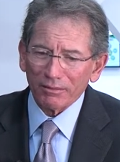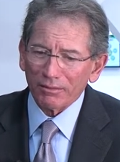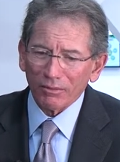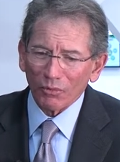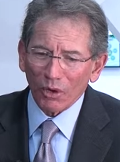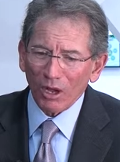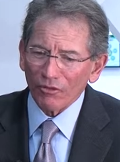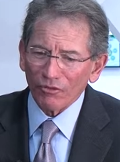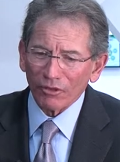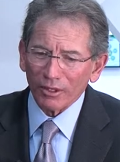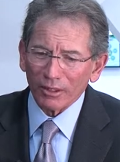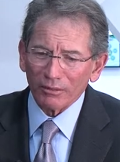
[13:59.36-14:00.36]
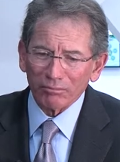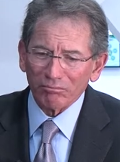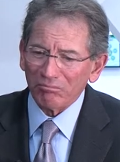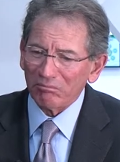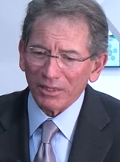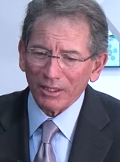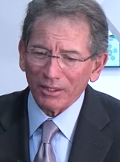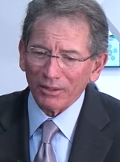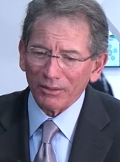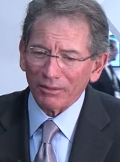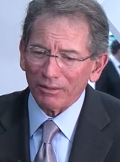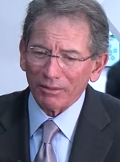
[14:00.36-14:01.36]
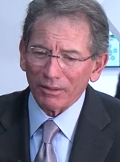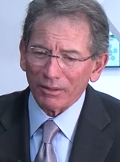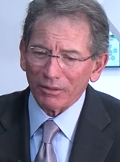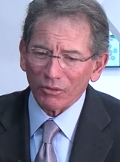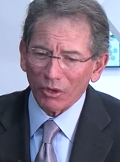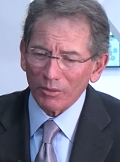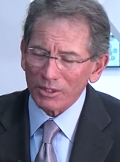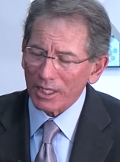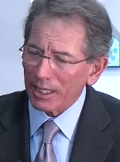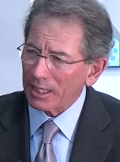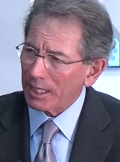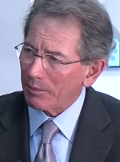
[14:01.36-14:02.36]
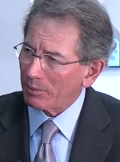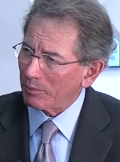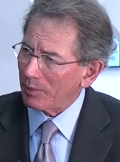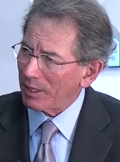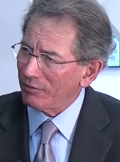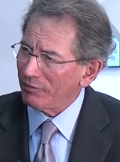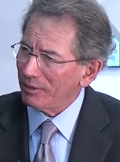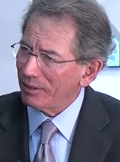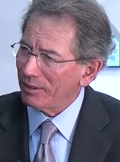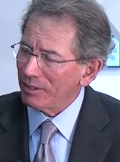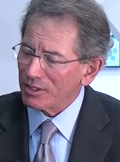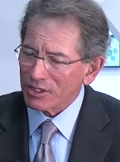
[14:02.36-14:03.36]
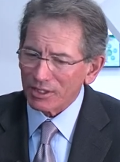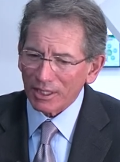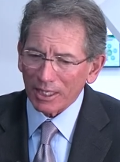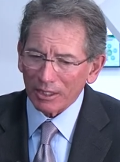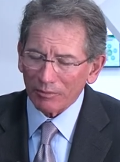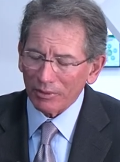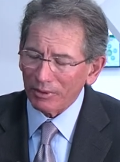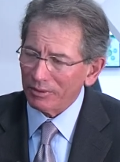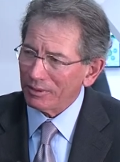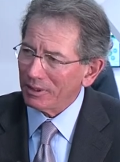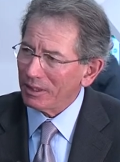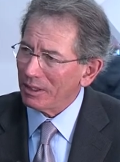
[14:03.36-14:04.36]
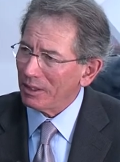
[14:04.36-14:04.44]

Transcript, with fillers: we're offering, you know, enormous economic benefit, scalability,